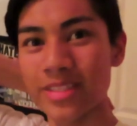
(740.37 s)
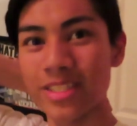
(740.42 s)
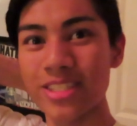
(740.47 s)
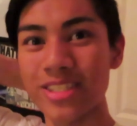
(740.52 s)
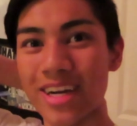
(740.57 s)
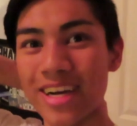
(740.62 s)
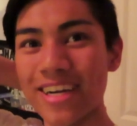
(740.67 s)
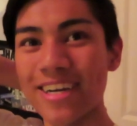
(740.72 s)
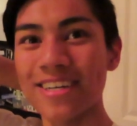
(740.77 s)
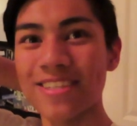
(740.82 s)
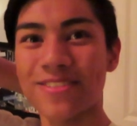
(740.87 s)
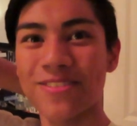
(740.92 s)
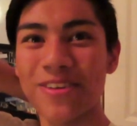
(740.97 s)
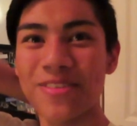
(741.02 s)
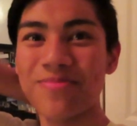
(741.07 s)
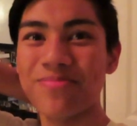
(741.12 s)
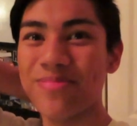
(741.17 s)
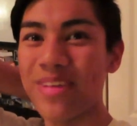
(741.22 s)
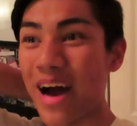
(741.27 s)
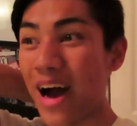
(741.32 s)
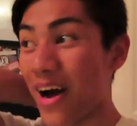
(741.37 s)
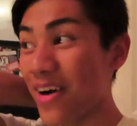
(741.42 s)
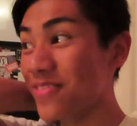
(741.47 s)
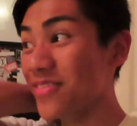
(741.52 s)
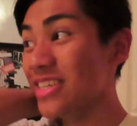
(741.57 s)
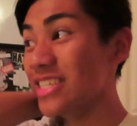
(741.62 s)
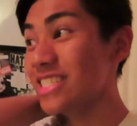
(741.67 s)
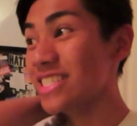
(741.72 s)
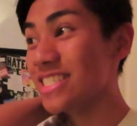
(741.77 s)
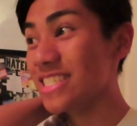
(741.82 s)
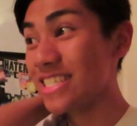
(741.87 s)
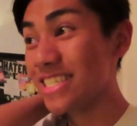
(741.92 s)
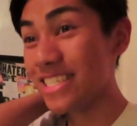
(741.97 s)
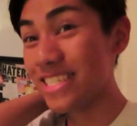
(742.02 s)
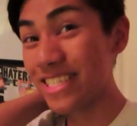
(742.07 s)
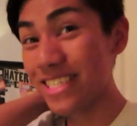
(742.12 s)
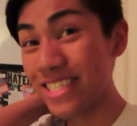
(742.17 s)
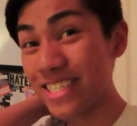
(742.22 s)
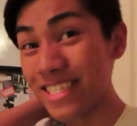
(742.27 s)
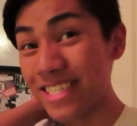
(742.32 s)
tryouts for
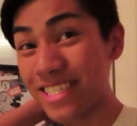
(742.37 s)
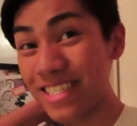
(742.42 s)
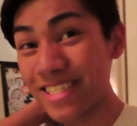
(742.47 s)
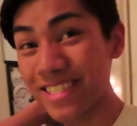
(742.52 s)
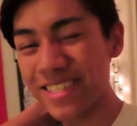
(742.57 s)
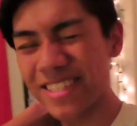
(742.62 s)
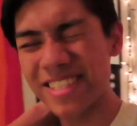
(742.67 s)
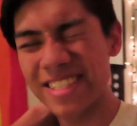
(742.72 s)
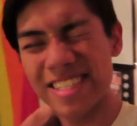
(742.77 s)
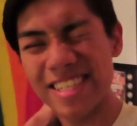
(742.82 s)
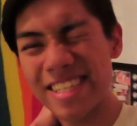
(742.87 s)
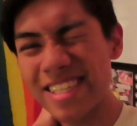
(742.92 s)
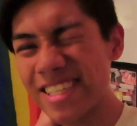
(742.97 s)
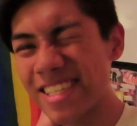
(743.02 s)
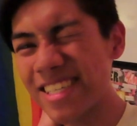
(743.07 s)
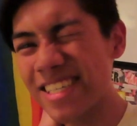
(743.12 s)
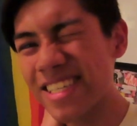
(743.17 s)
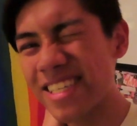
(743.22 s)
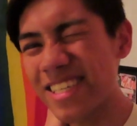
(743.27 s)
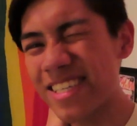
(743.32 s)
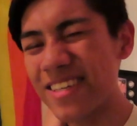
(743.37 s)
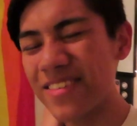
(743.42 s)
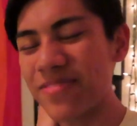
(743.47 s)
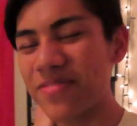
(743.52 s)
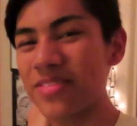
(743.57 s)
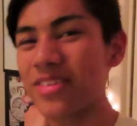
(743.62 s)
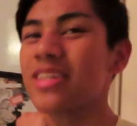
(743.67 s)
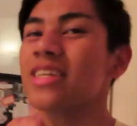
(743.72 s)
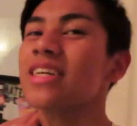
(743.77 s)
badminton. Oh, yep.